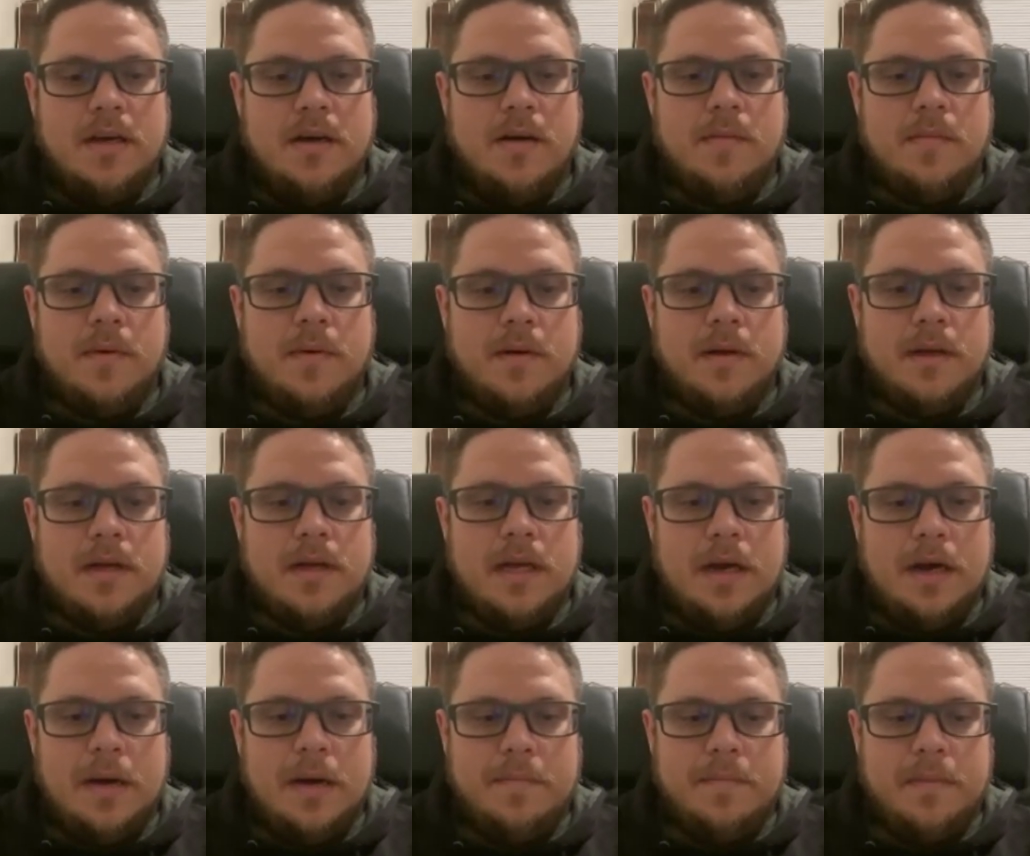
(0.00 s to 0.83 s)

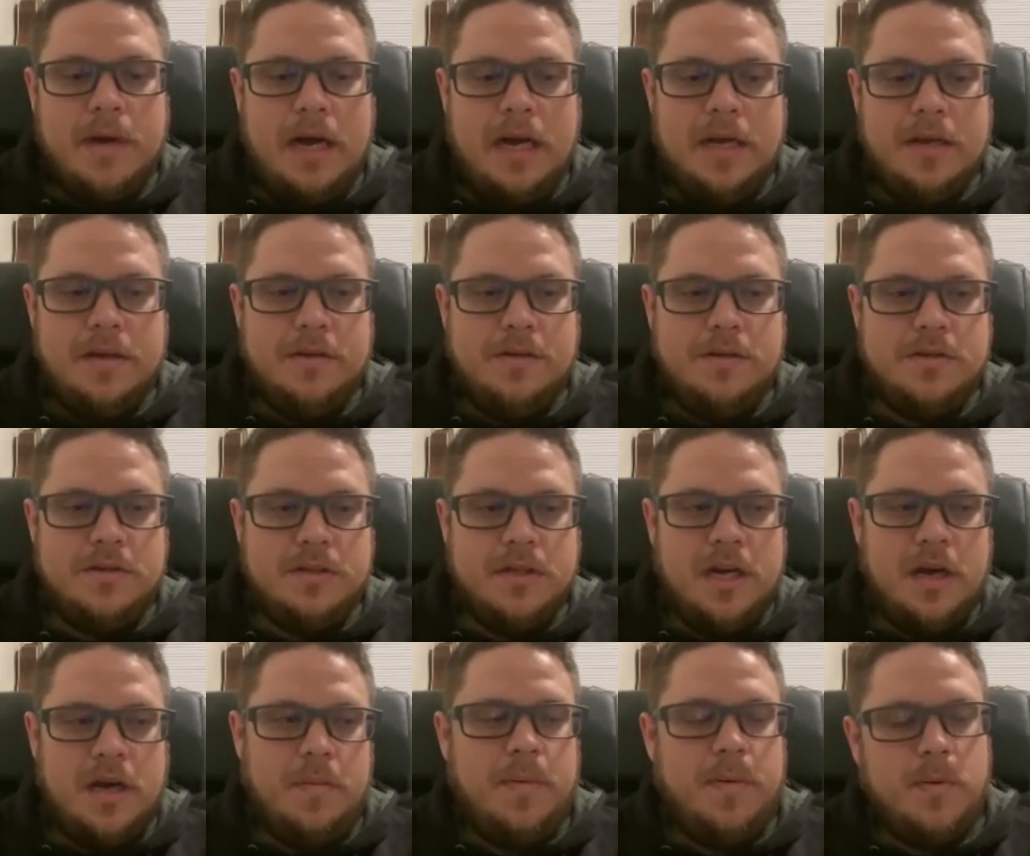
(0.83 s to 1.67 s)
I'll
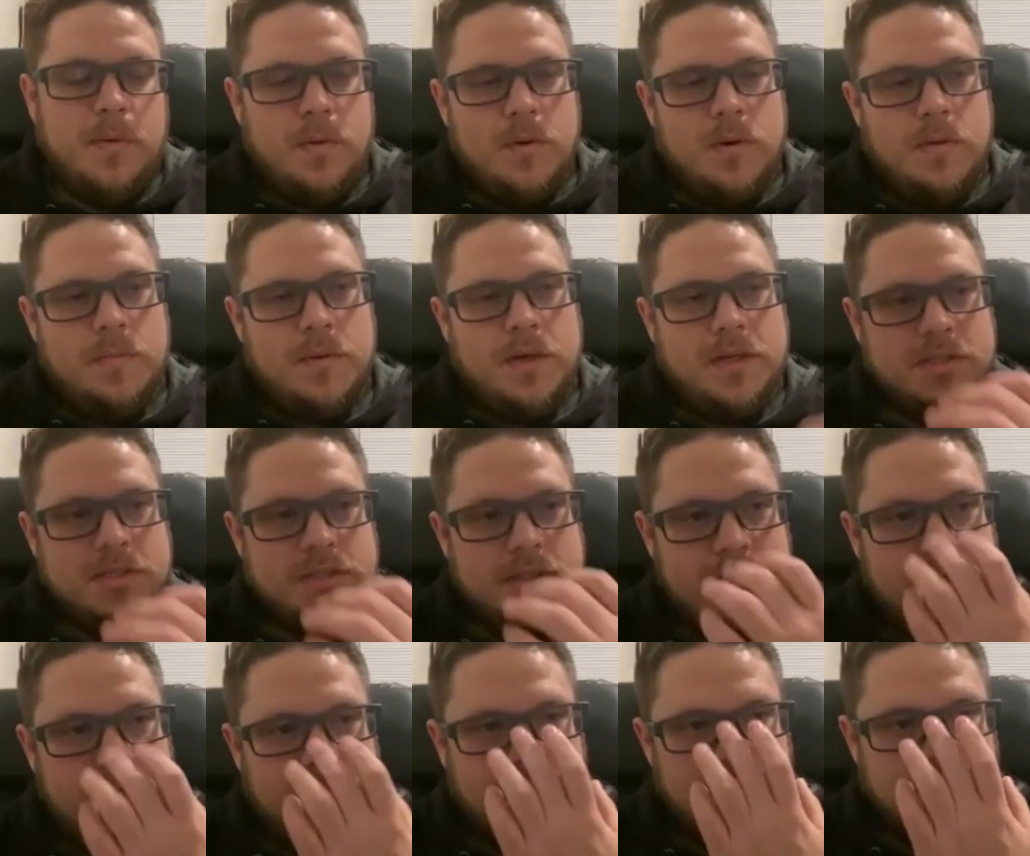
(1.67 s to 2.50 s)
pour a
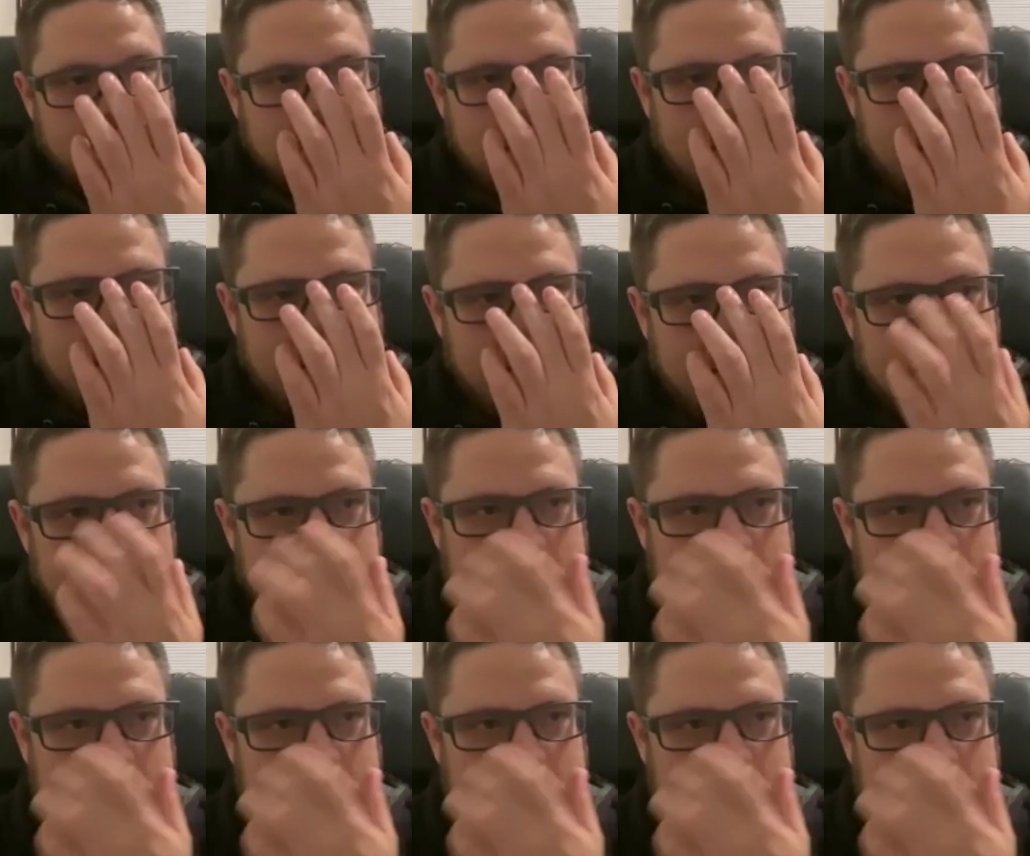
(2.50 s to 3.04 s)
bunch of those.